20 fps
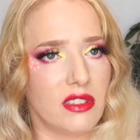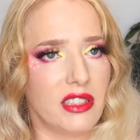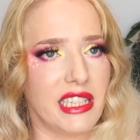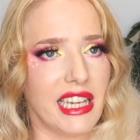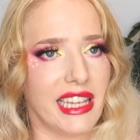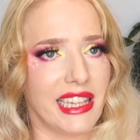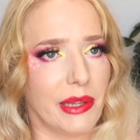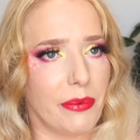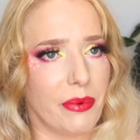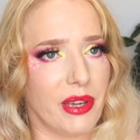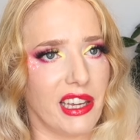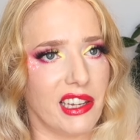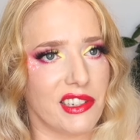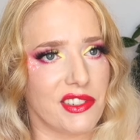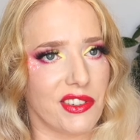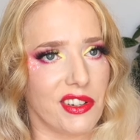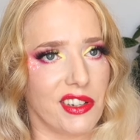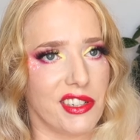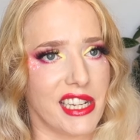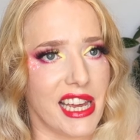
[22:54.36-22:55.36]
Sadly, we
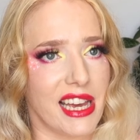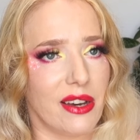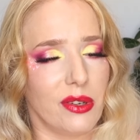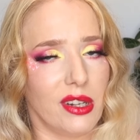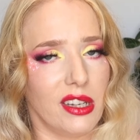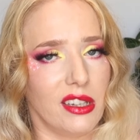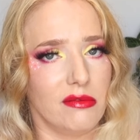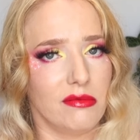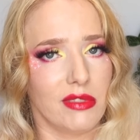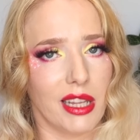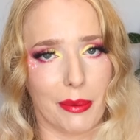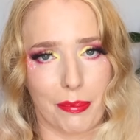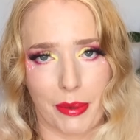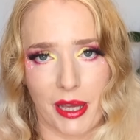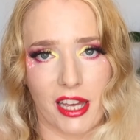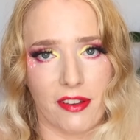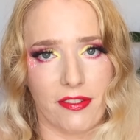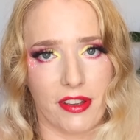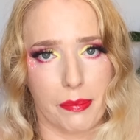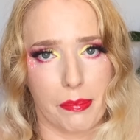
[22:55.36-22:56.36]
end on a downer, a
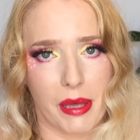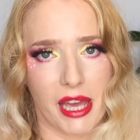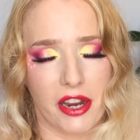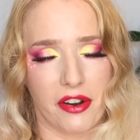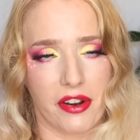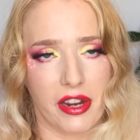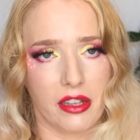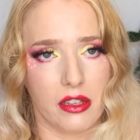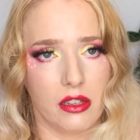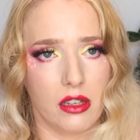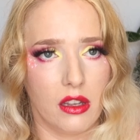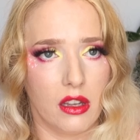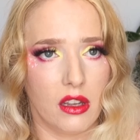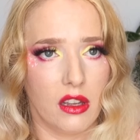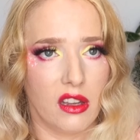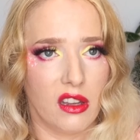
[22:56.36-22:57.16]
perfect pairing.